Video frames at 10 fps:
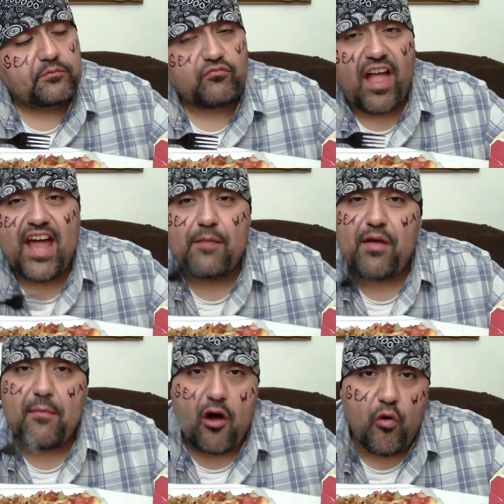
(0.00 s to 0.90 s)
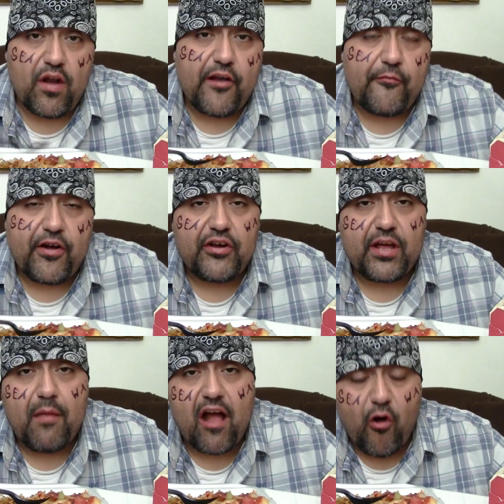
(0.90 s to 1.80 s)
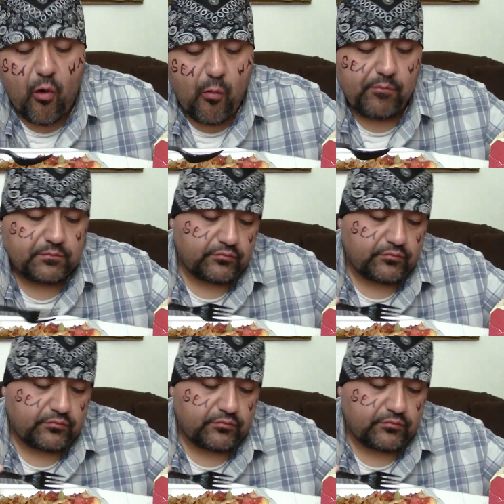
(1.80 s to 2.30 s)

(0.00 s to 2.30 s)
I had to pay my own airfare to get back home